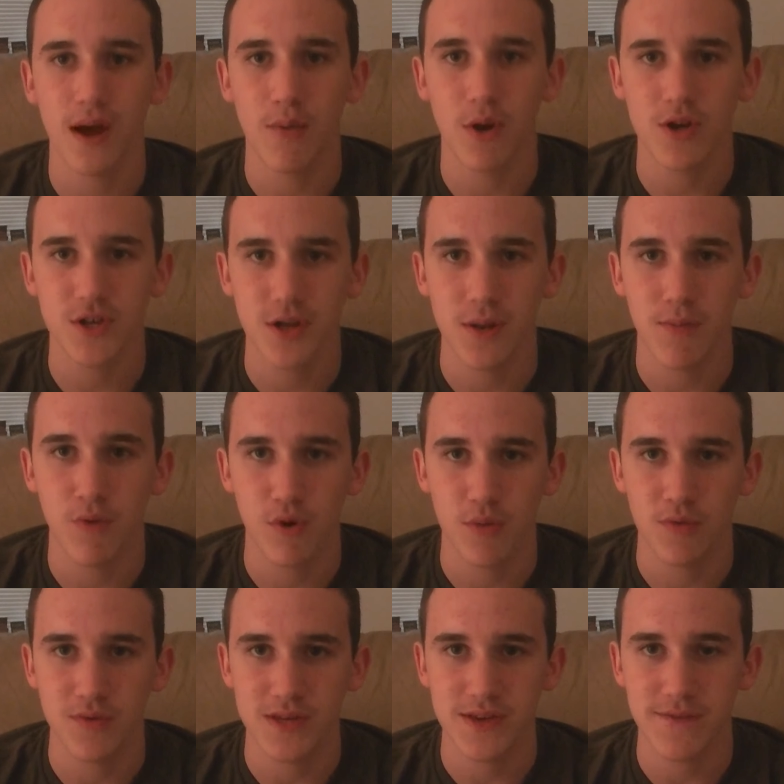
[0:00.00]
I watched it on a
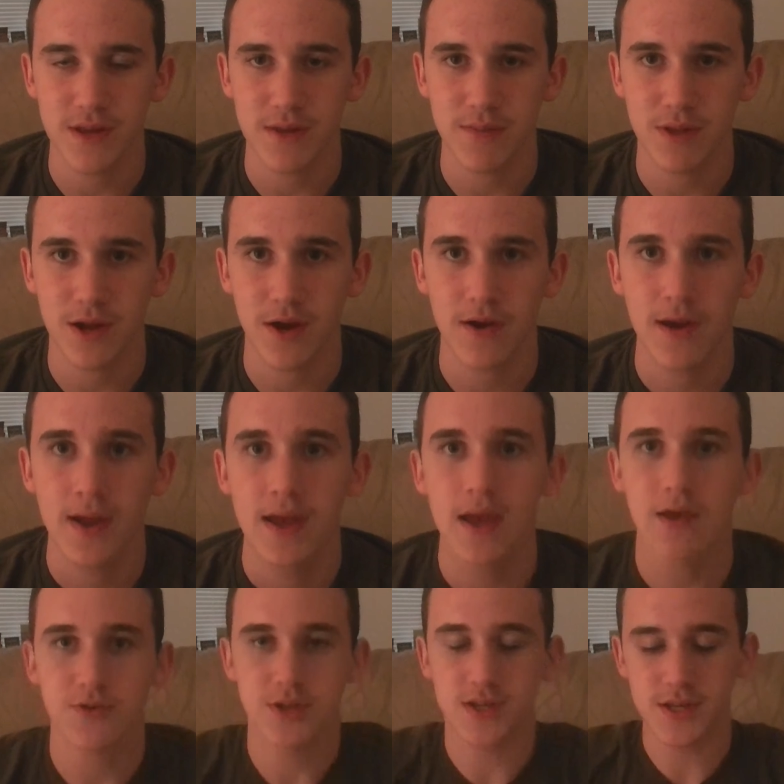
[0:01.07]
portable DVD player.
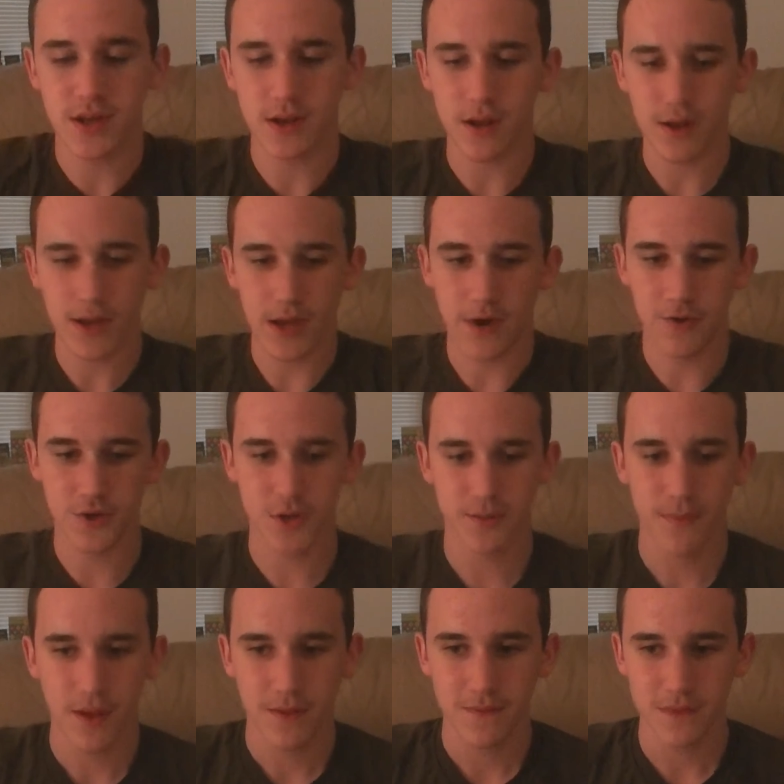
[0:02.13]
I was just sitting on a couch.
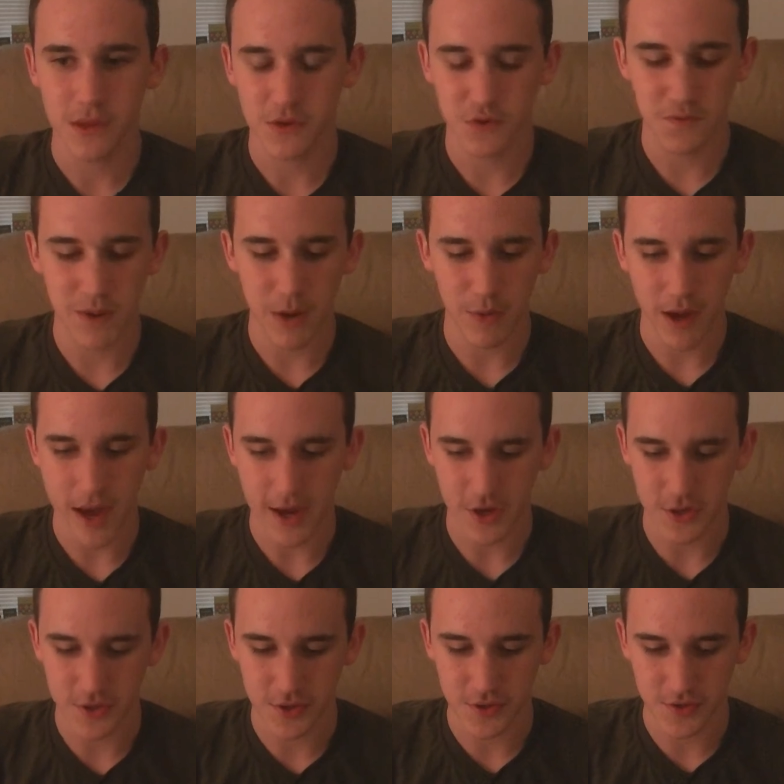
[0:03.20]
This was my
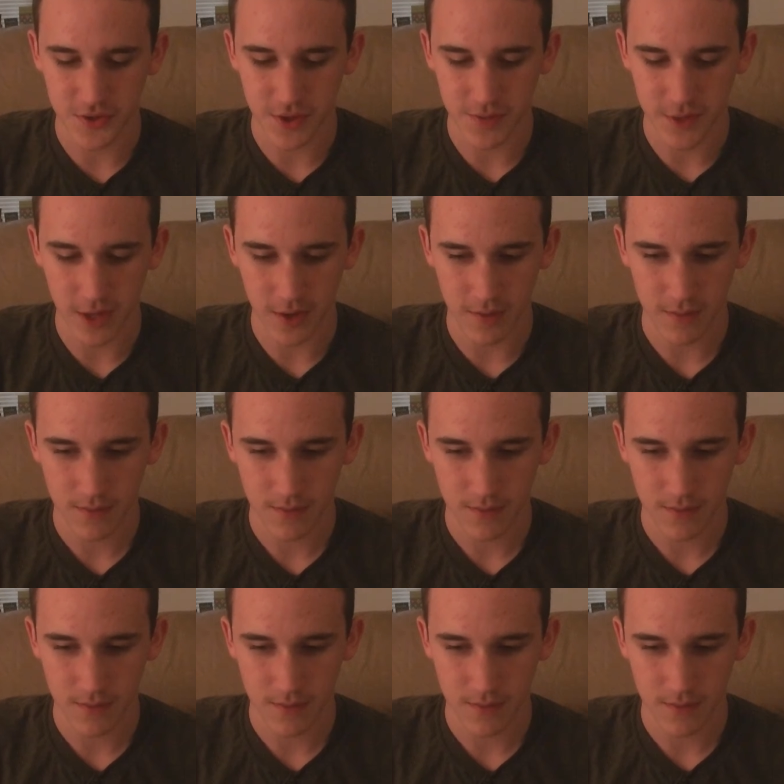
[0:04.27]
reaction as soon as it jumps out.